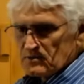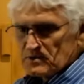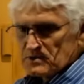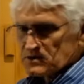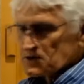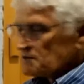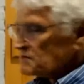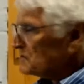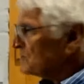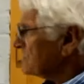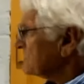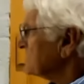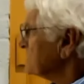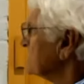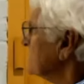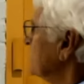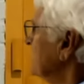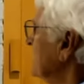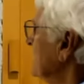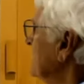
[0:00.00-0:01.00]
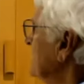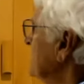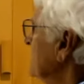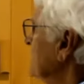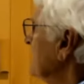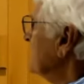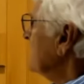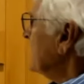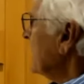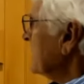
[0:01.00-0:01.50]
was always
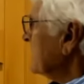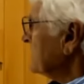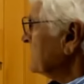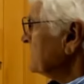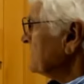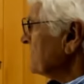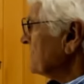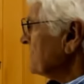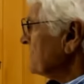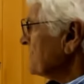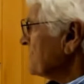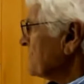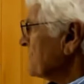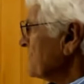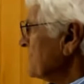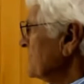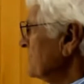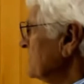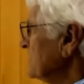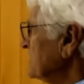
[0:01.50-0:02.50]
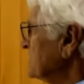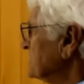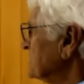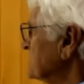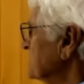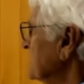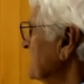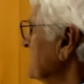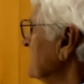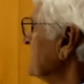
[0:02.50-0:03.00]
had a different theme
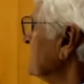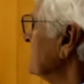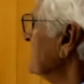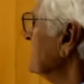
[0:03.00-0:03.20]
each year.